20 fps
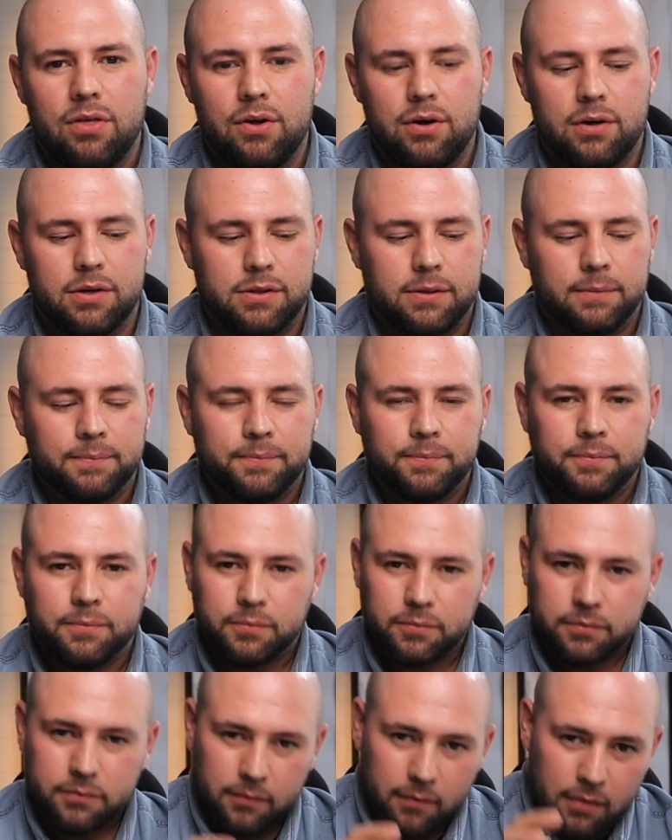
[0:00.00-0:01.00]
third.
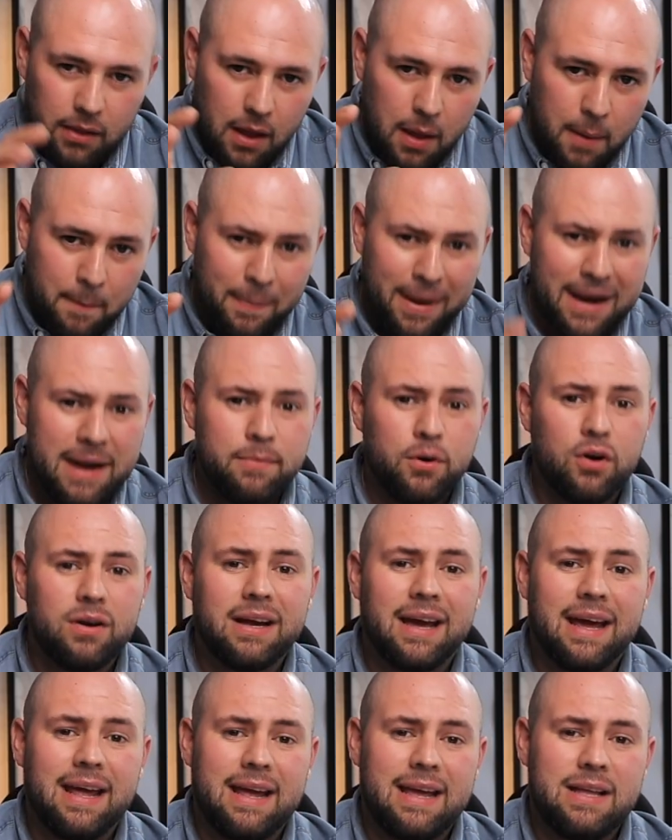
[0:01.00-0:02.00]
But I'm going to
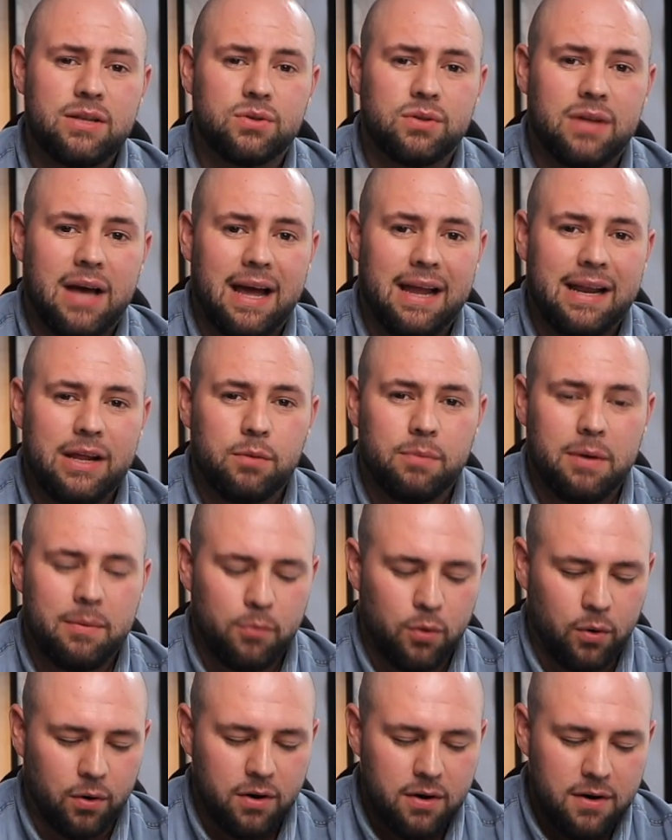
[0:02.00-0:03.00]
get into that a little bit
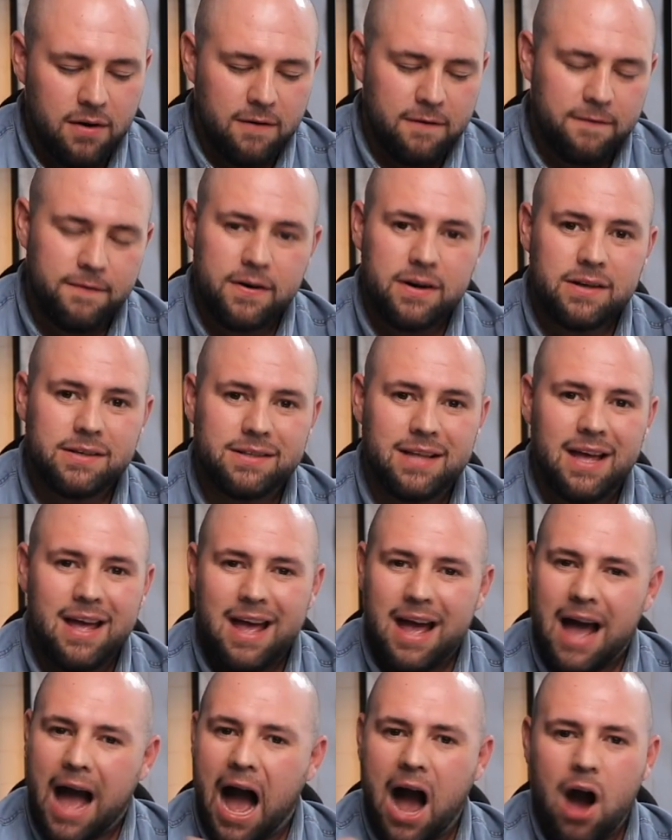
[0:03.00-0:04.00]
more. First,
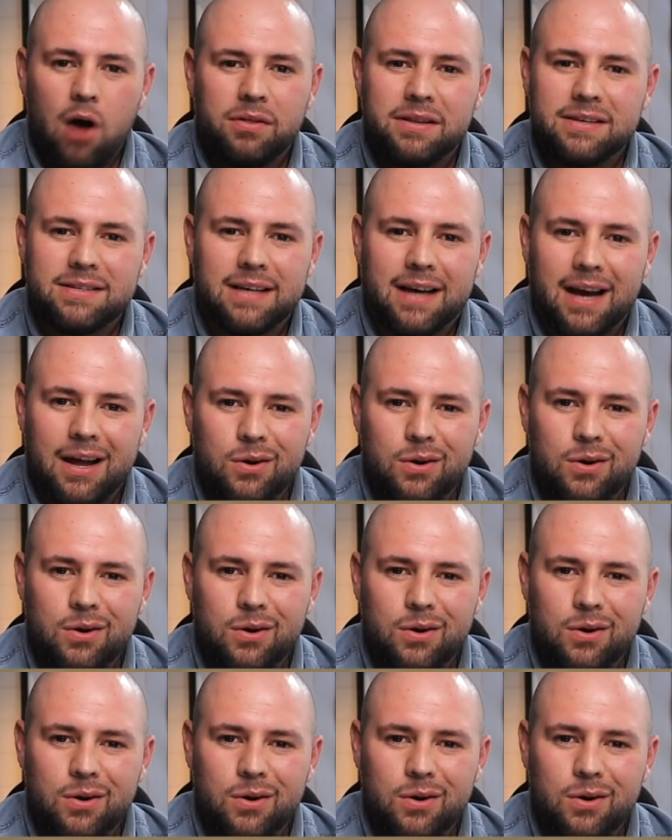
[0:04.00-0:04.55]
how the cigar